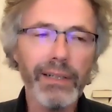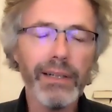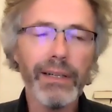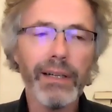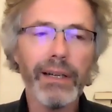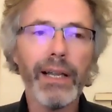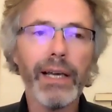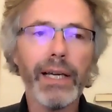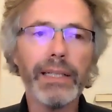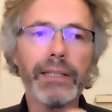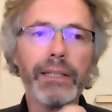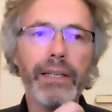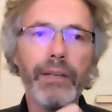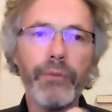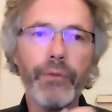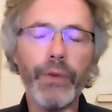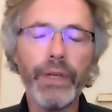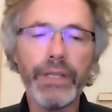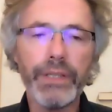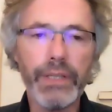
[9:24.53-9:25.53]
Like, if
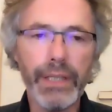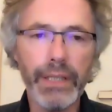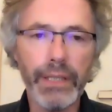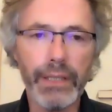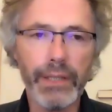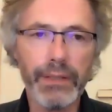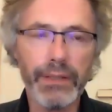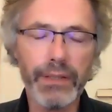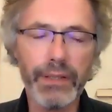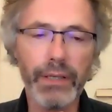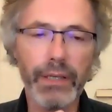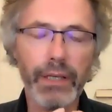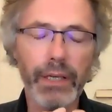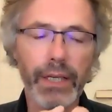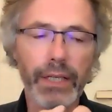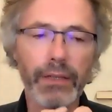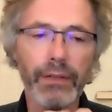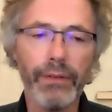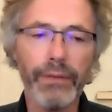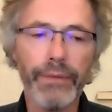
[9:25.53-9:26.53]
we think it's a
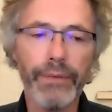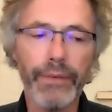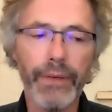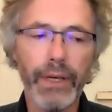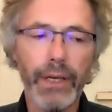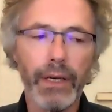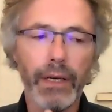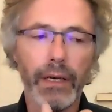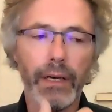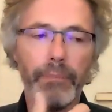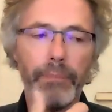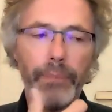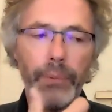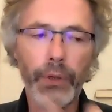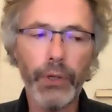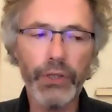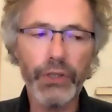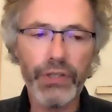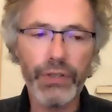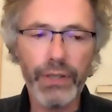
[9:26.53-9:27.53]
kind of
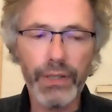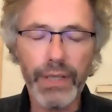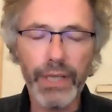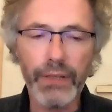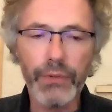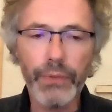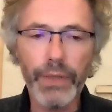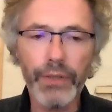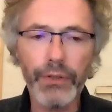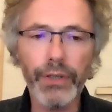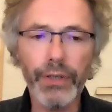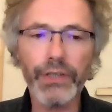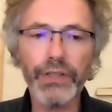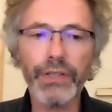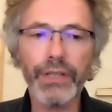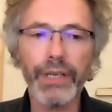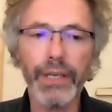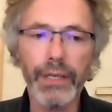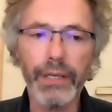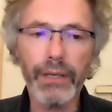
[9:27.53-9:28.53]
person that we
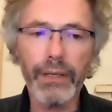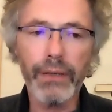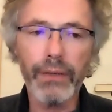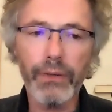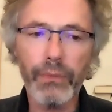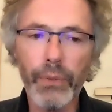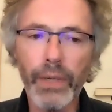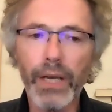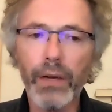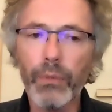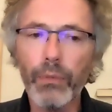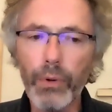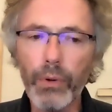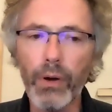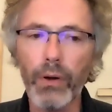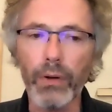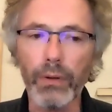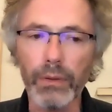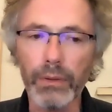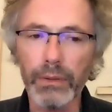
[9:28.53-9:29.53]
trust in, we are
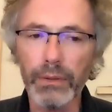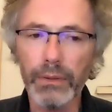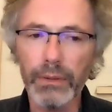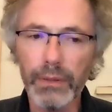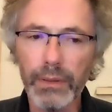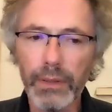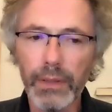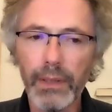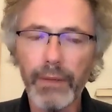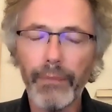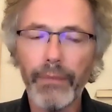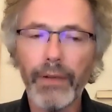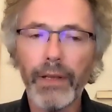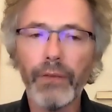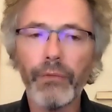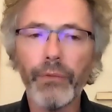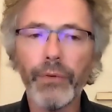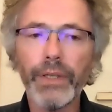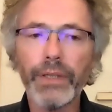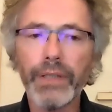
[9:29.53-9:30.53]
wrong.
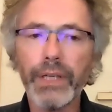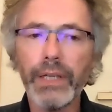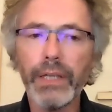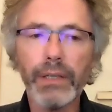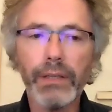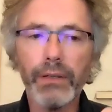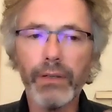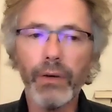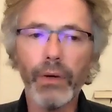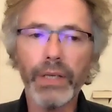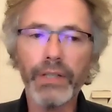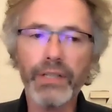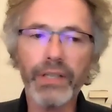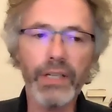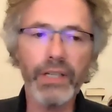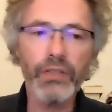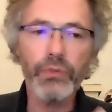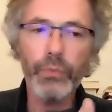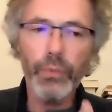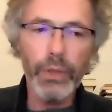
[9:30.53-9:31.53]
If we think, you know, it's
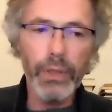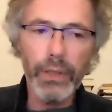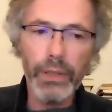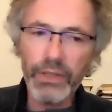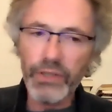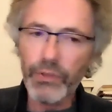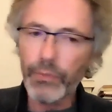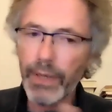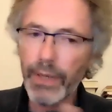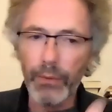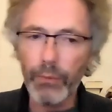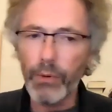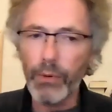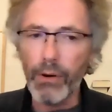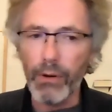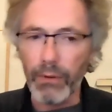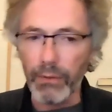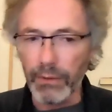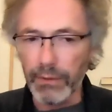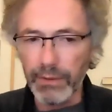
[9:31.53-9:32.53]
his words, we are
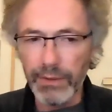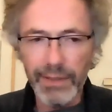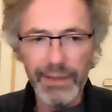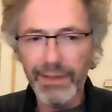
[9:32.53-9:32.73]
wrong.